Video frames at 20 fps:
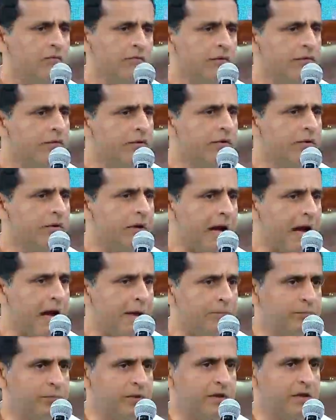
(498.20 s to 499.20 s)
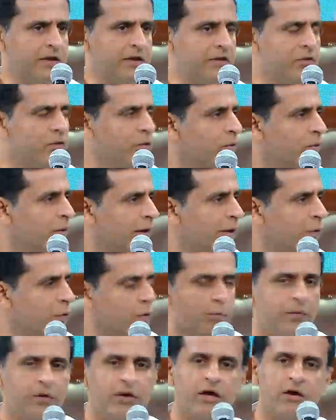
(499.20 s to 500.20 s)
we would happily go and
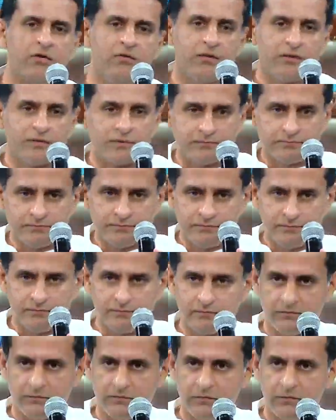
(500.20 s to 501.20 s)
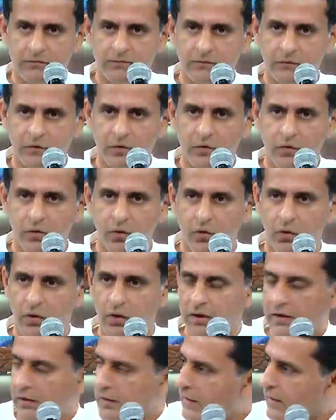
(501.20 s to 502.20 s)
open our
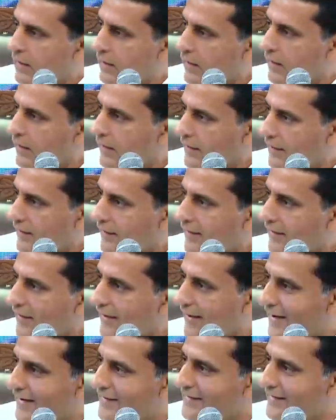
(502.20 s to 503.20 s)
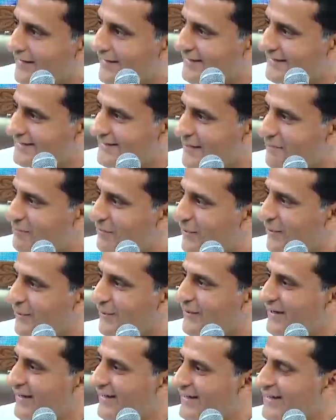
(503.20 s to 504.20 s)
whole hearted
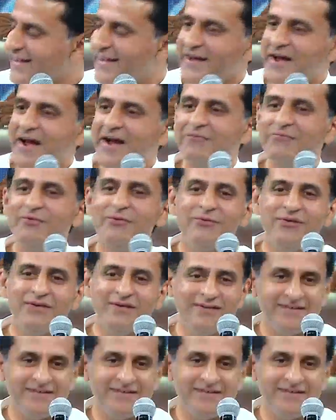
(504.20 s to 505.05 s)
support, and we would,